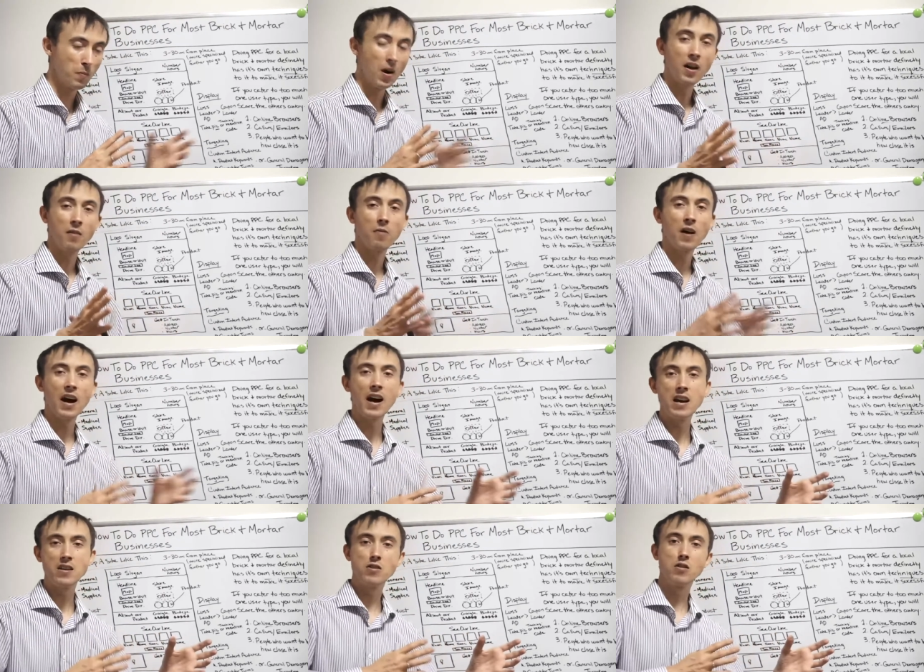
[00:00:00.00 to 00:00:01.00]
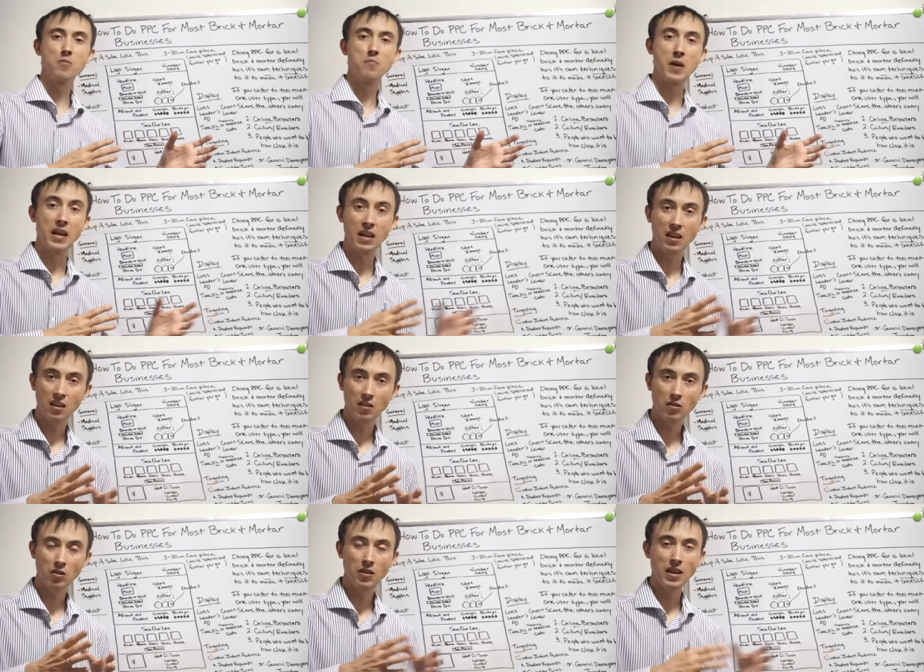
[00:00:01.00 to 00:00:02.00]
modify your
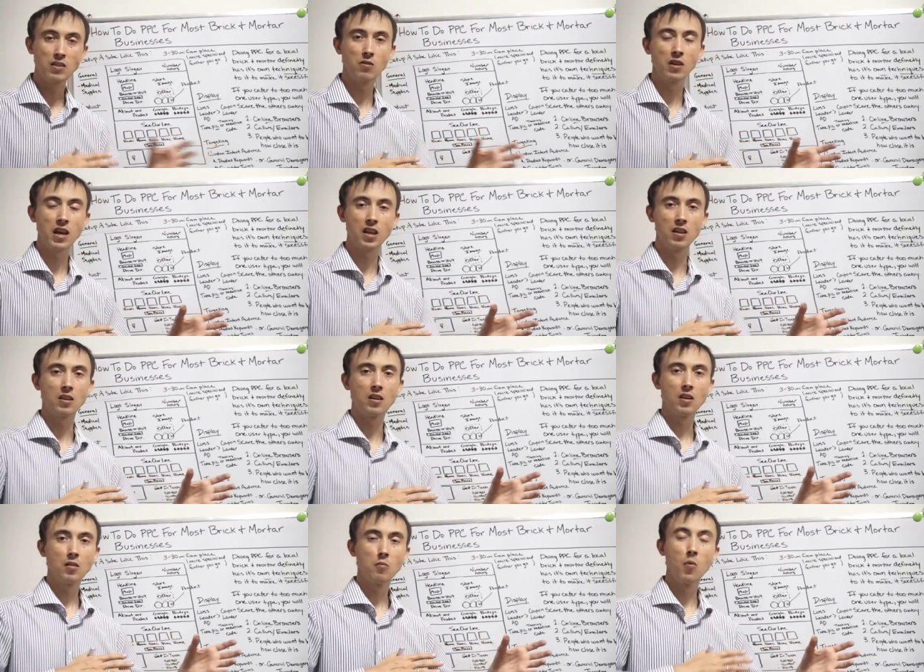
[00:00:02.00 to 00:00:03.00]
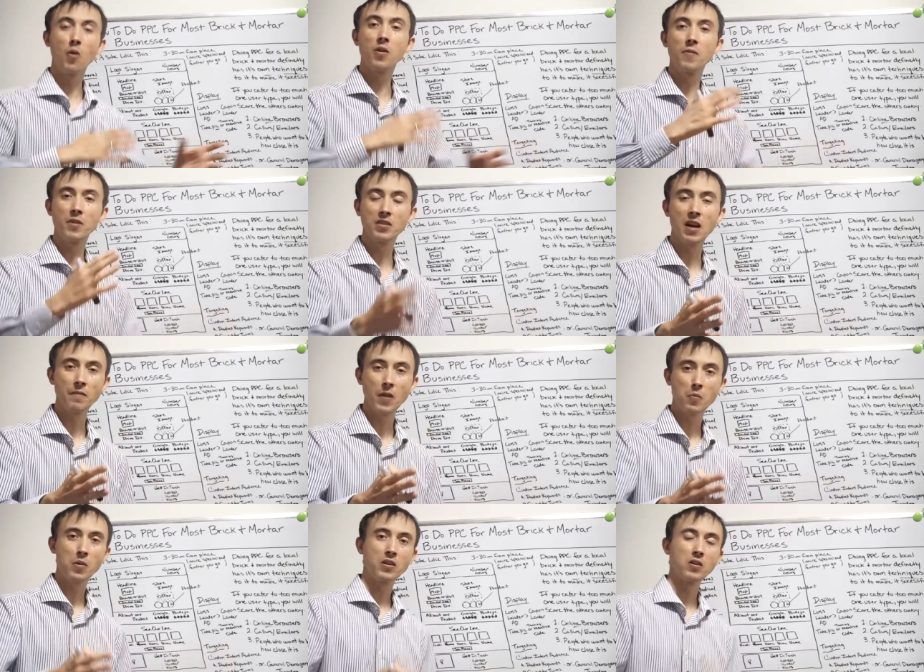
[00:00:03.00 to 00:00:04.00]
bidding so that you're getting more of the
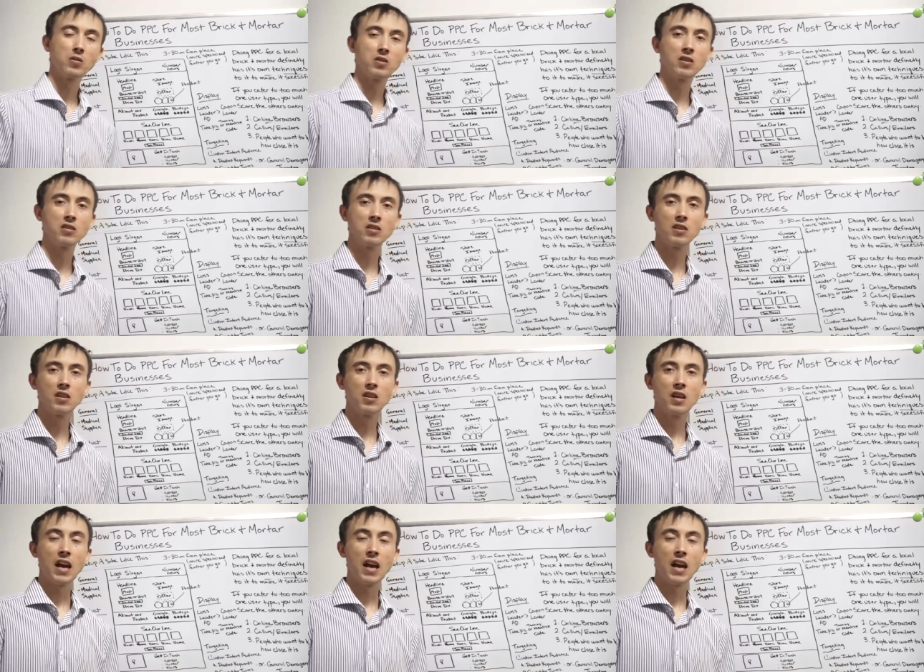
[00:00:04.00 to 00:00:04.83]
stuff that produces